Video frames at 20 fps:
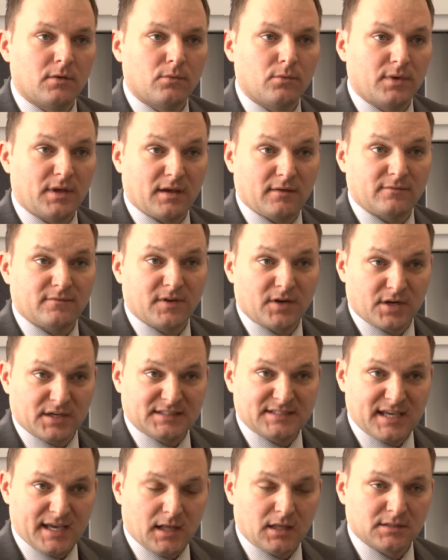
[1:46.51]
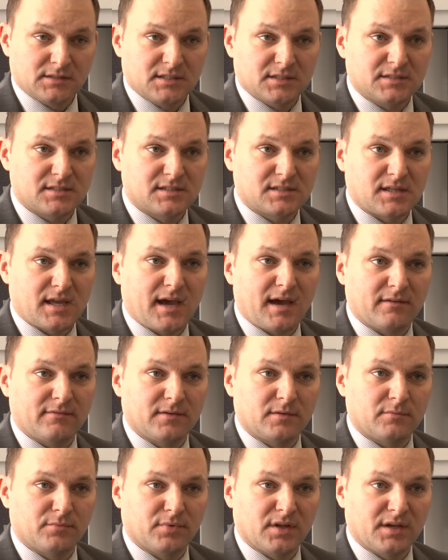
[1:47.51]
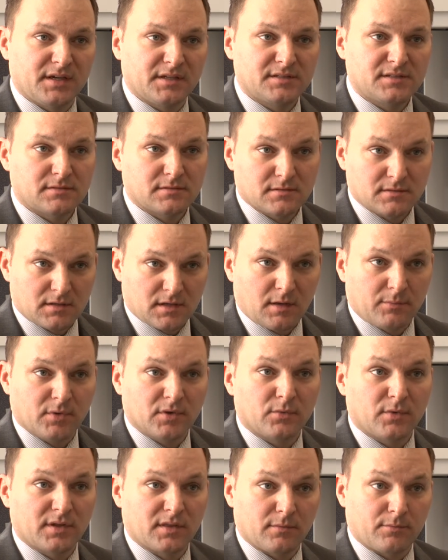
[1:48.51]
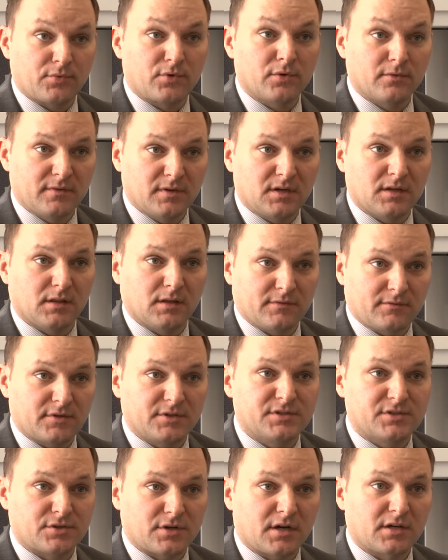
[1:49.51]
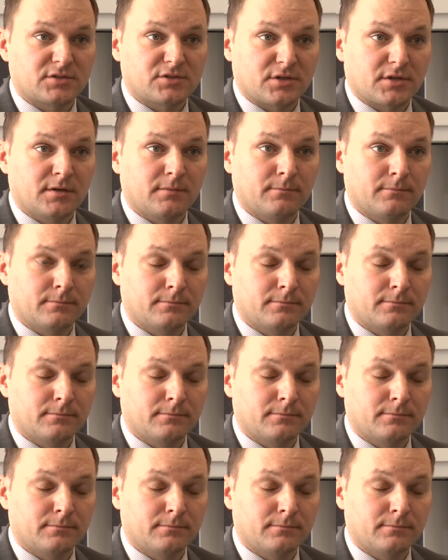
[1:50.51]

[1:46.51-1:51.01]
We have very talented staff in place, coupled with a proven delivery structure.